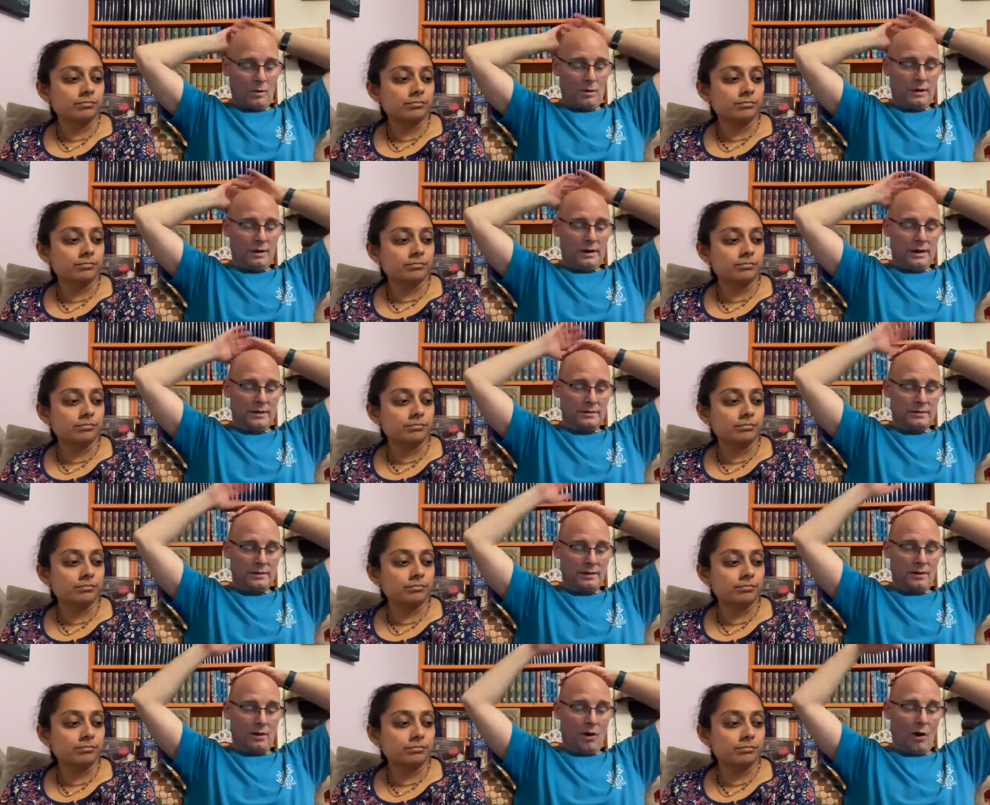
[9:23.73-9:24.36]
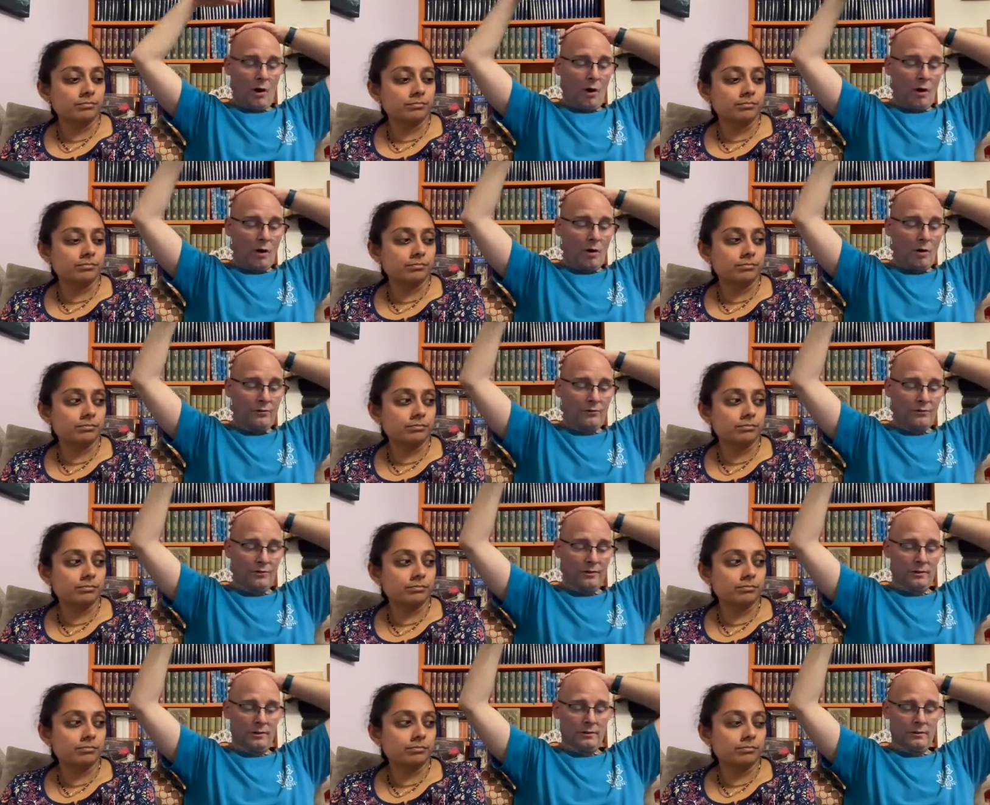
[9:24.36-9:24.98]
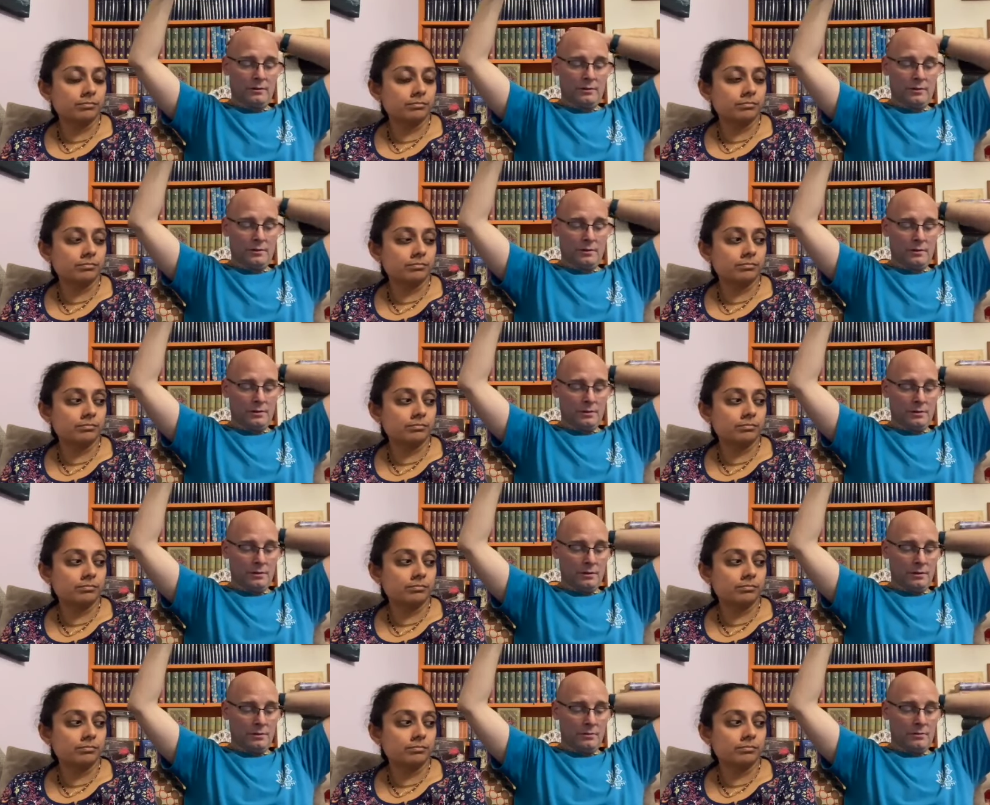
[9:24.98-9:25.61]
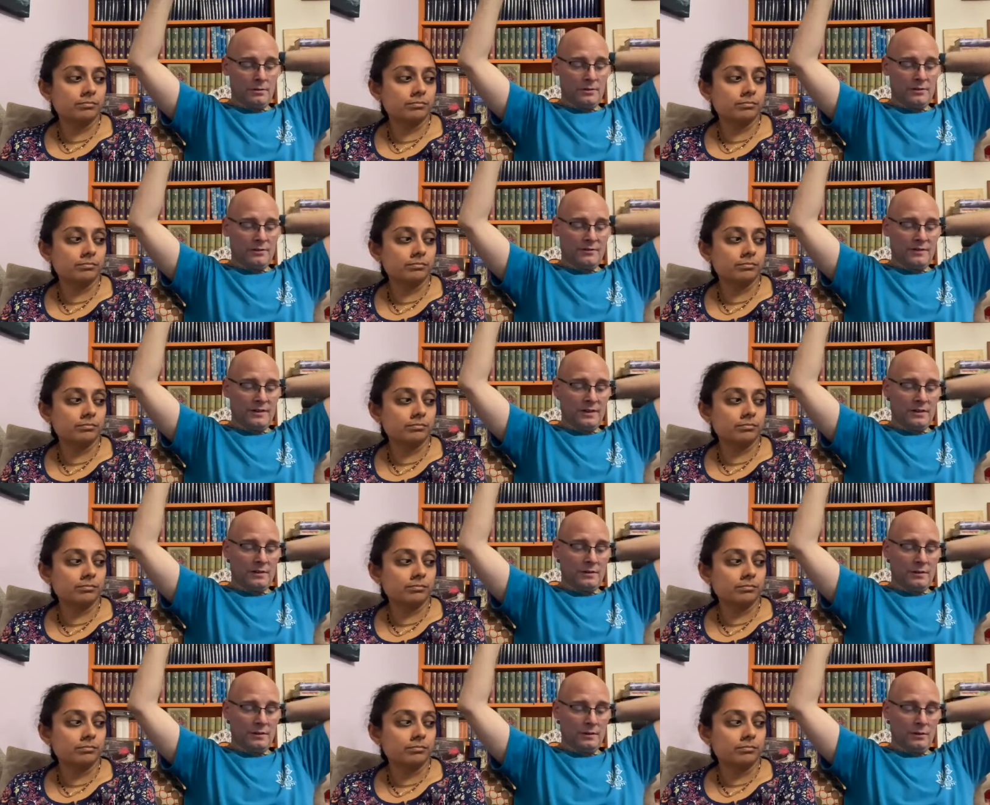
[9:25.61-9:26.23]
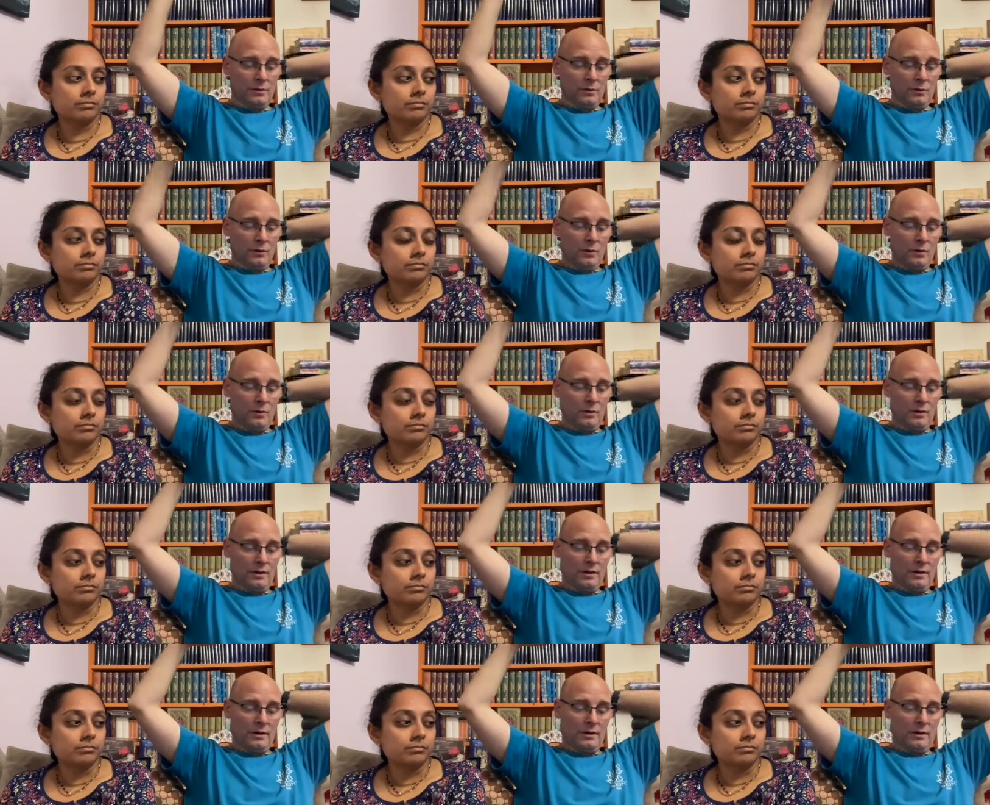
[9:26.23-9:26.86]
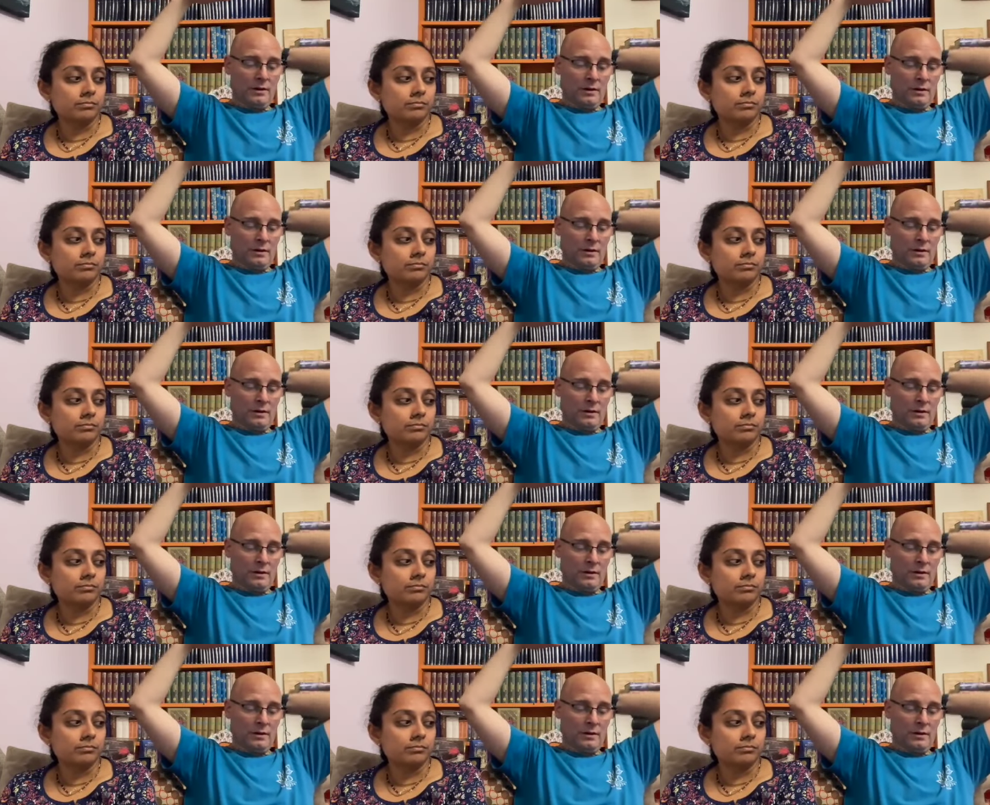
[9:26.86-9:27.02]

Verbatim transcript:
Speaker 1: isn't offered to the lotus feet of the Lord,